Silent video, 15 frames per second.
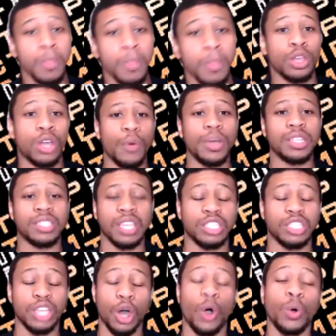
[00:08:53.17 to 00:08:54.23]
going to
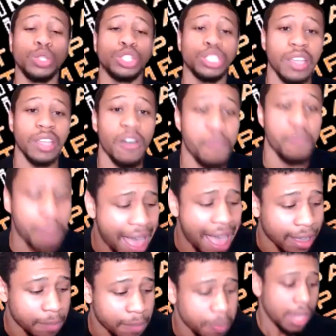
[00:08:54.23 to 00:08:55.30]
hold yourself back.
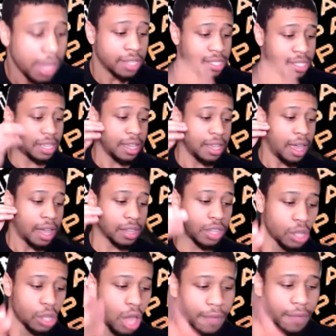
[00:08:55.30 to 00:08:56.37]
See, the
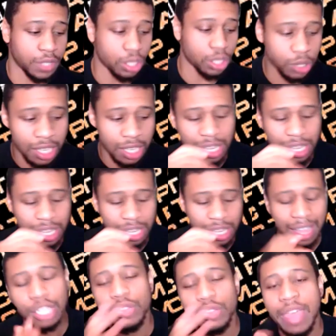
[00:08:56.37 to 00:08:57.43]
law of association, like I
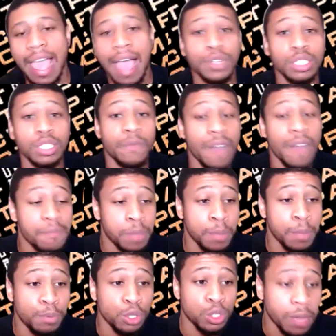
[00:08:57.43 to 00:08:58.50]
said, you're the average of the 5
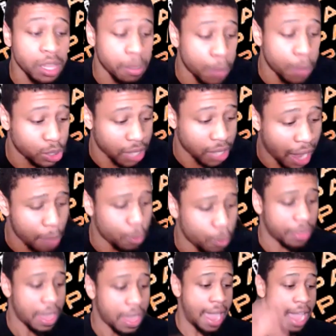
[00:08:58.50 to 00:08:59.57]
people you spend the most time with,
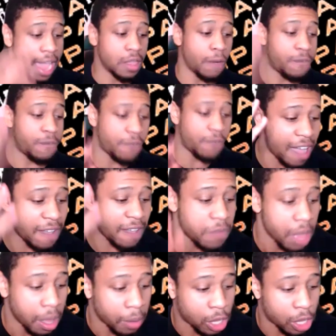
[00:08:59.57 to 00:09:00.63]
and the 5
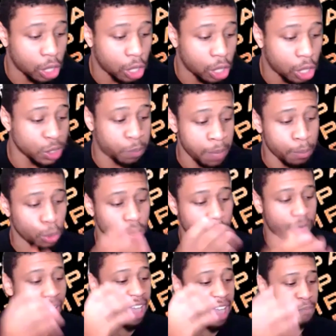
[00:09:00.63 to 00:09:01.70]
closest people, the
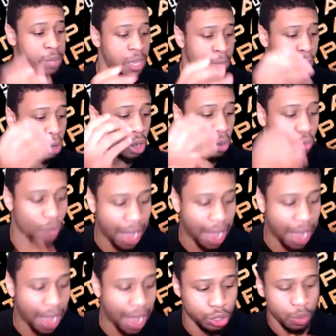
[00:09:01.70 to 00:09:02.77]
5 people
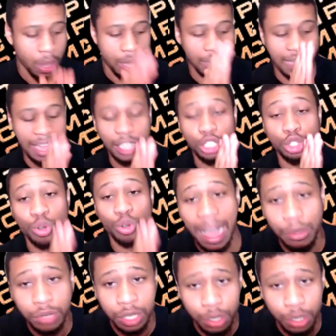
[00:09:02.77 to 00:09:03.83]
around you can
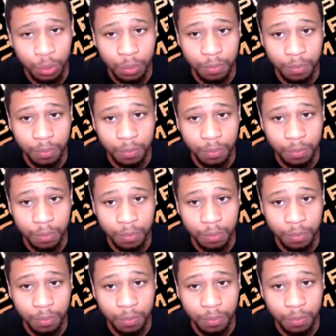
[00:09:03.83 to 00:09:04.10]
drown you,